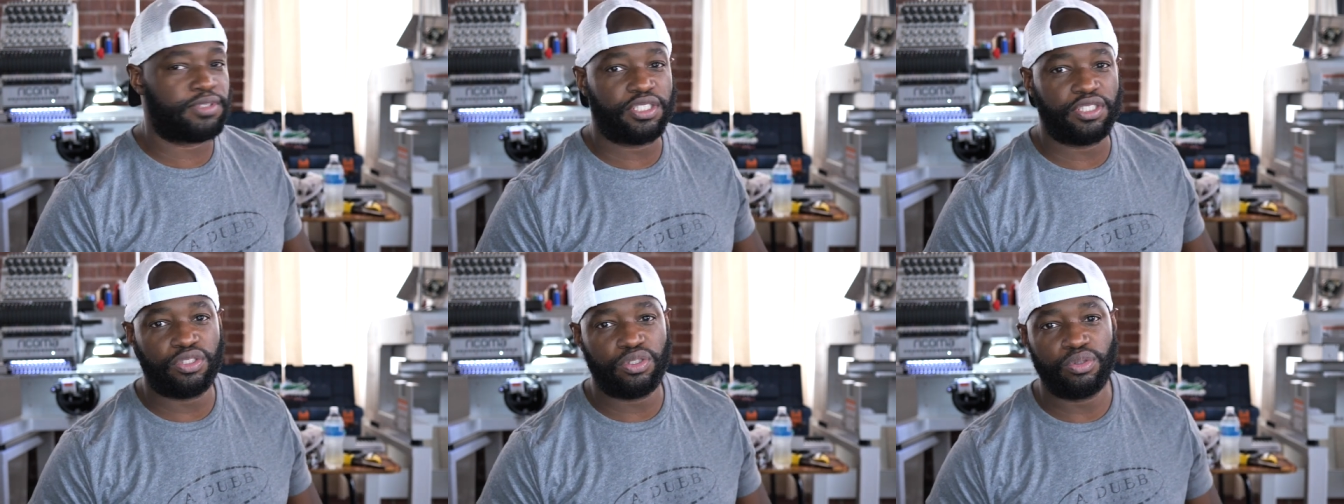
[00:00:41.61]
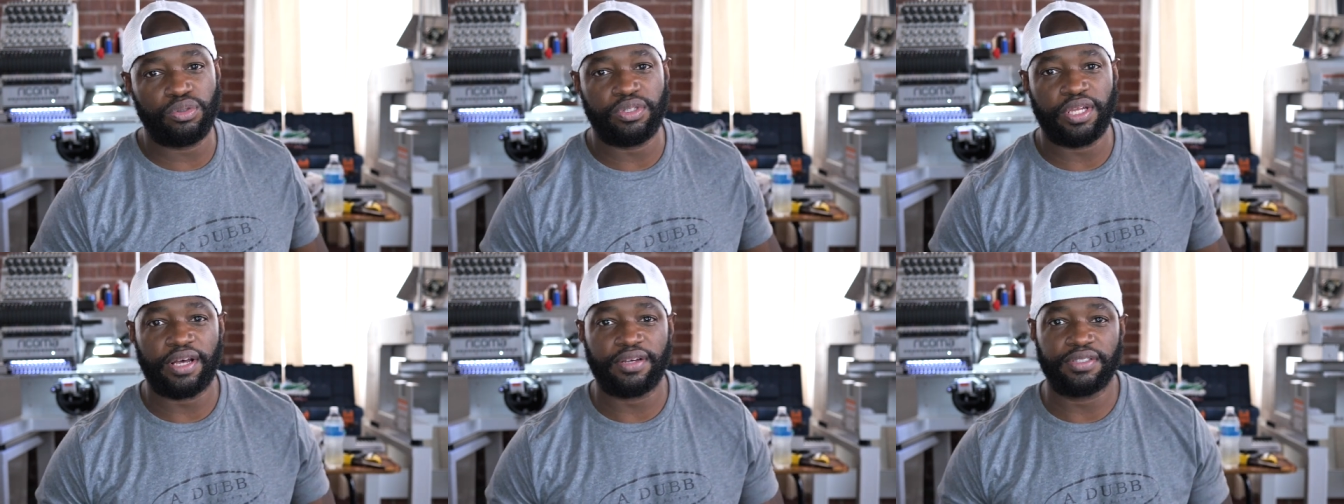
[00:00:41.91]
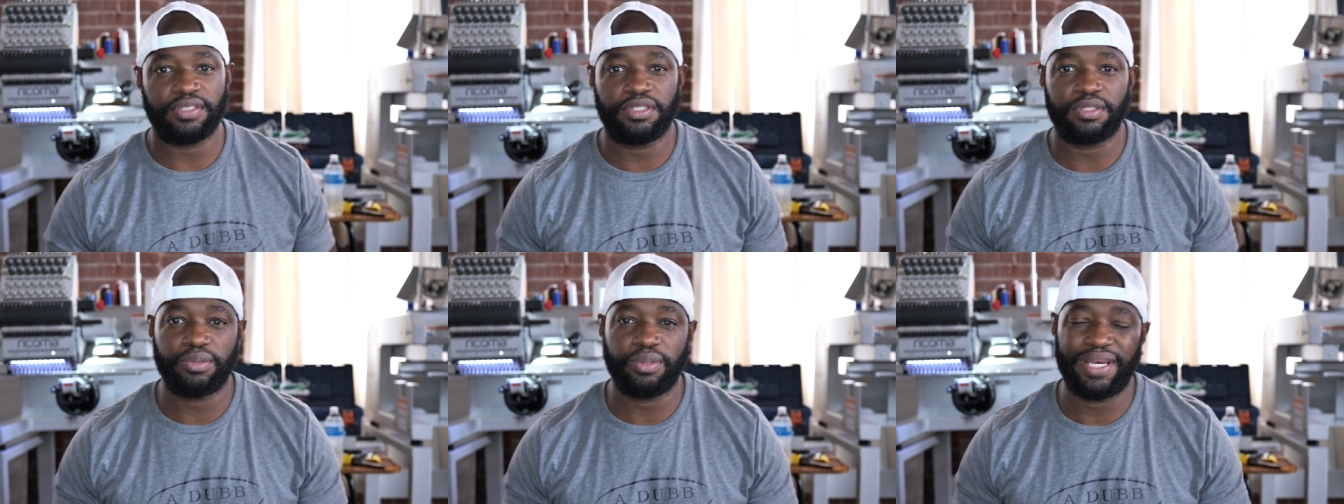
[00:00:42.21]
T two
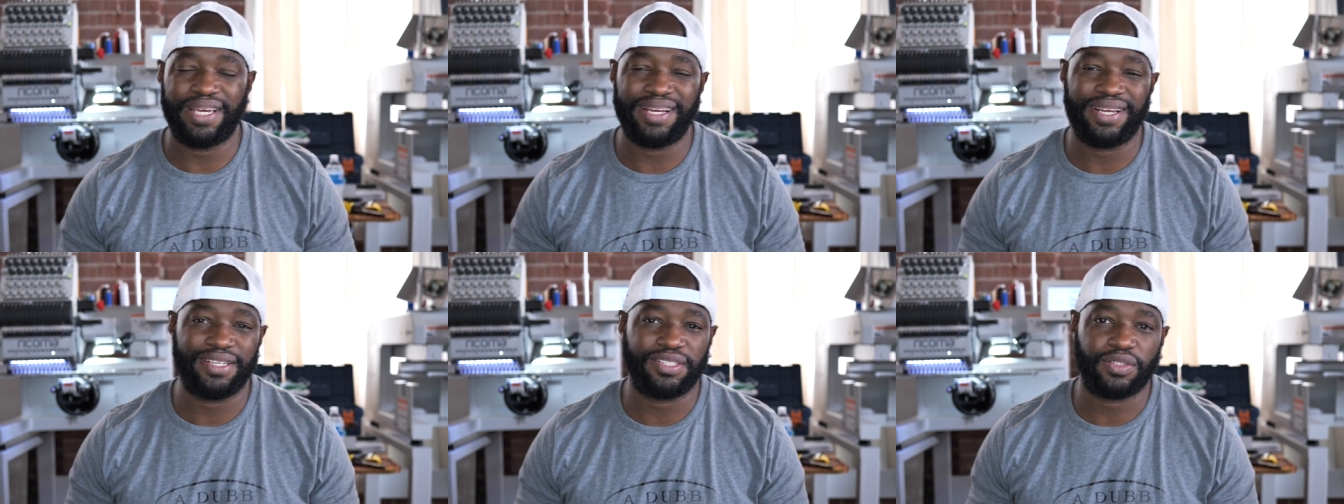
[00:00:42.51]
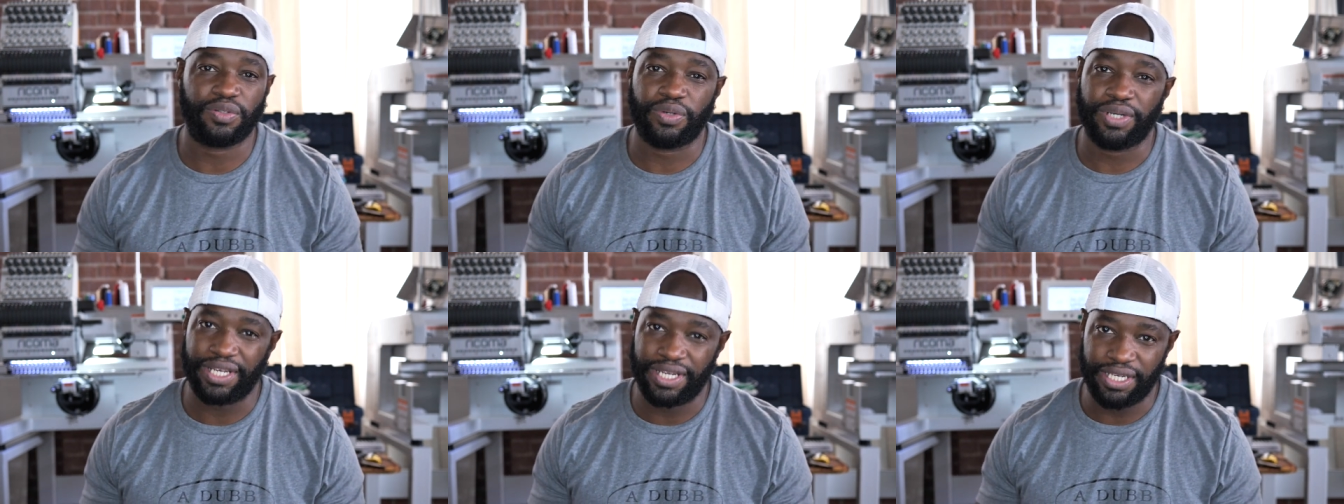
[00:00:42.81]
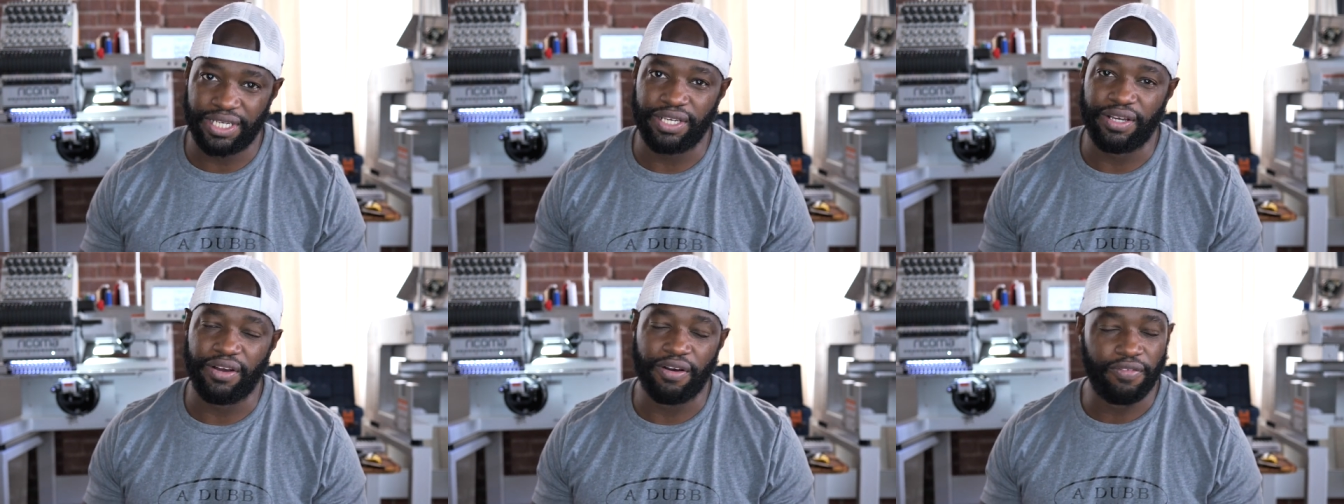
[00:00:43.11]
thousand two dash eight S, or
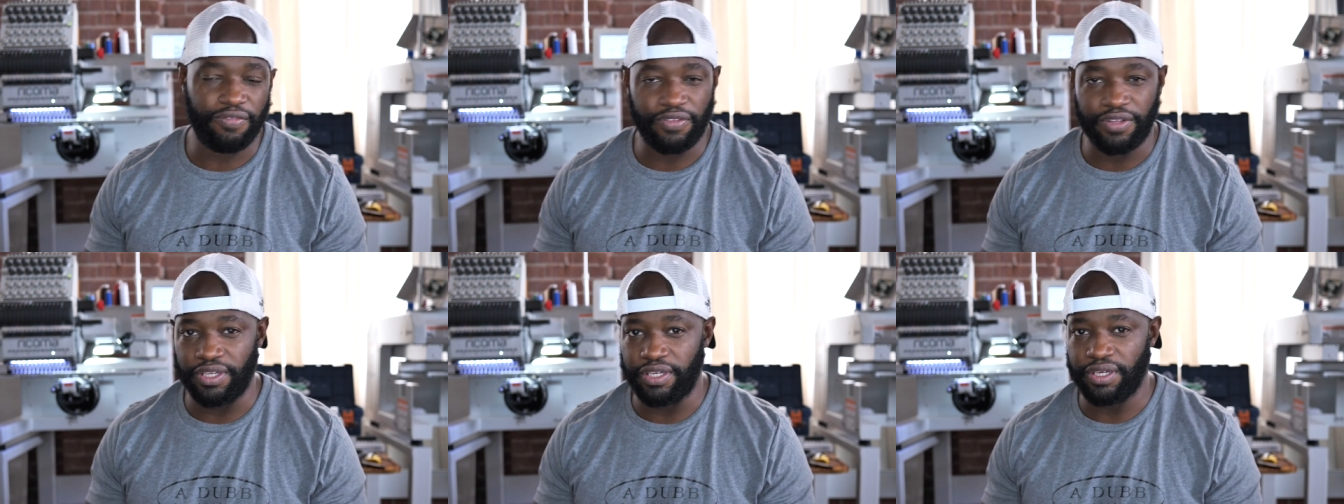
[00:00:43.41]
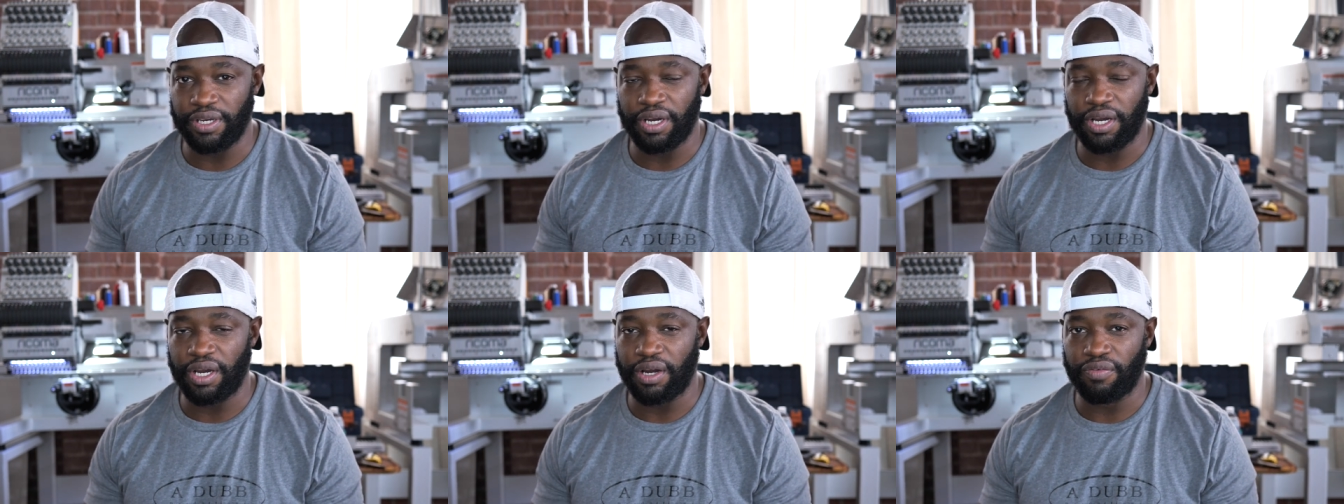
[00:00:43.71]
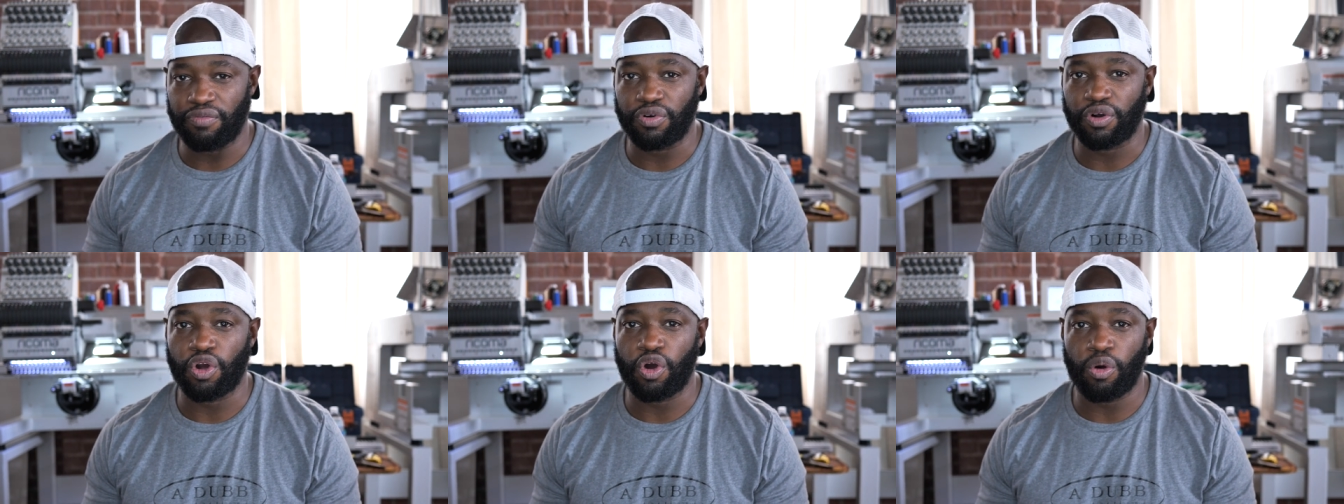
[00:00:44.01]
any of the uh,
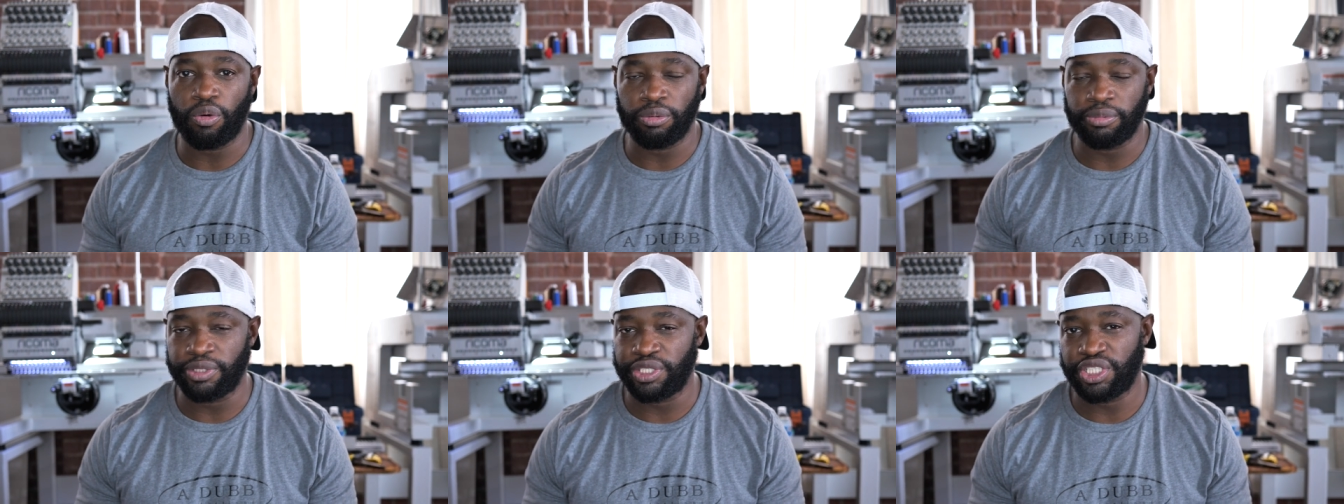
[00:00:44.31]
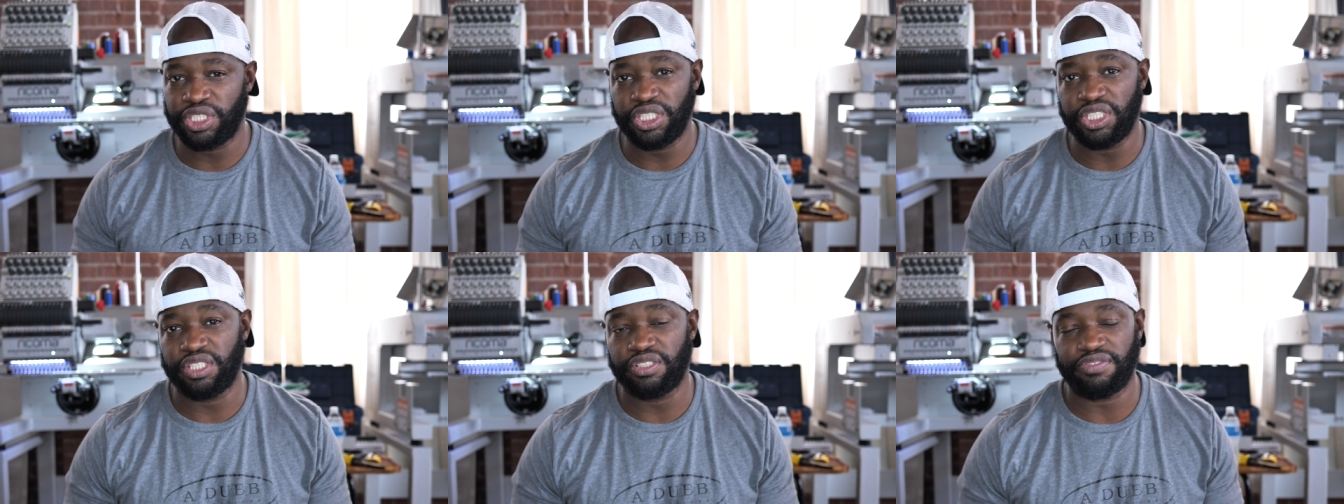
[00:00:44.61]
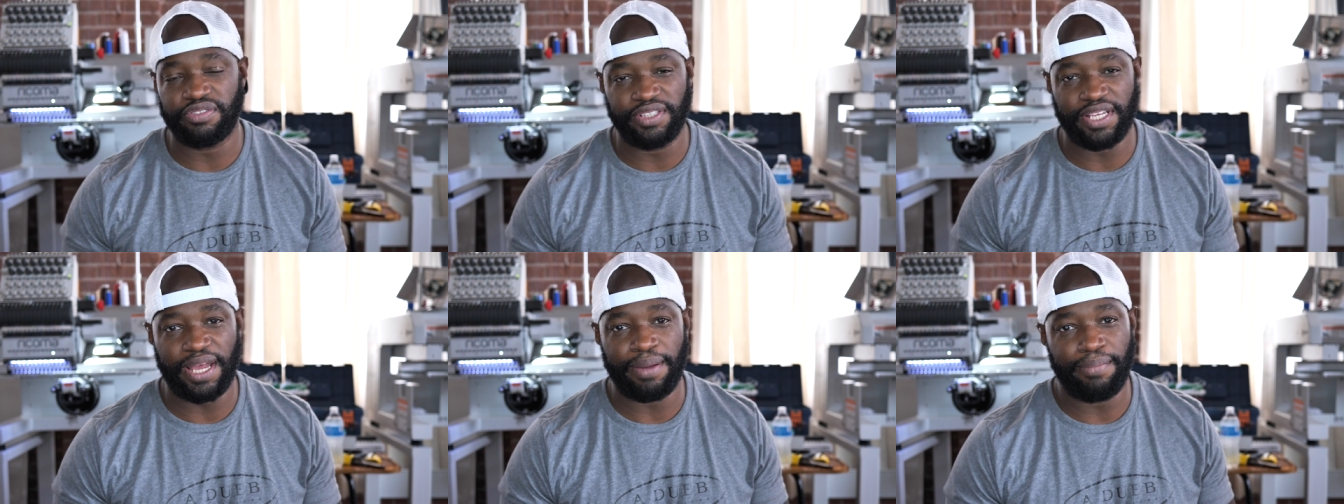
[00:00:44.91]
Ricoma machines
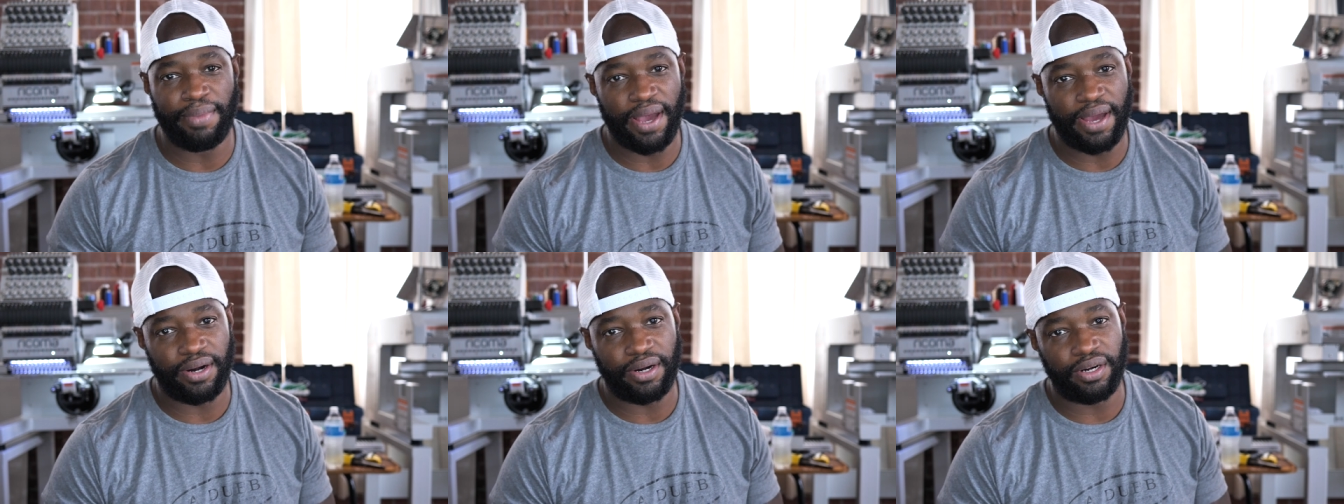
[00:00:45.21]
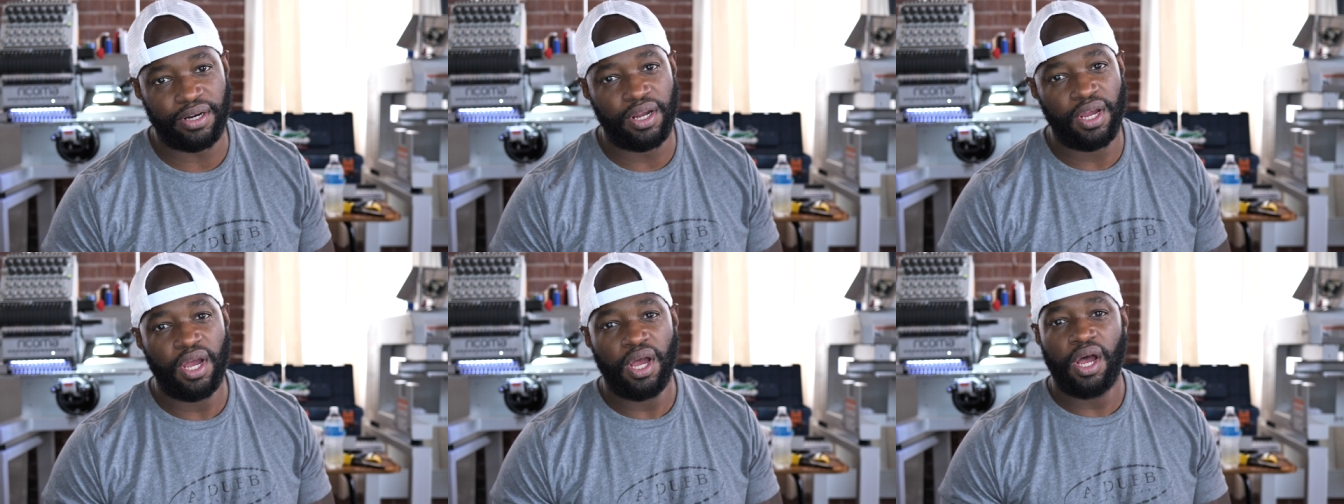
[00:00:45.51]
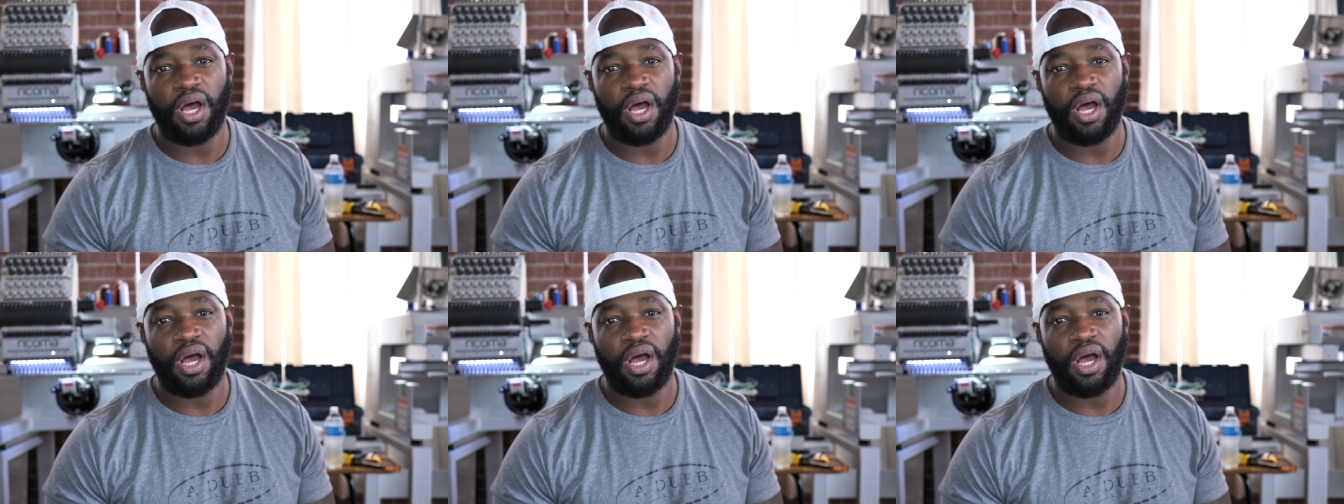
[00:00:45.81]
for that matter.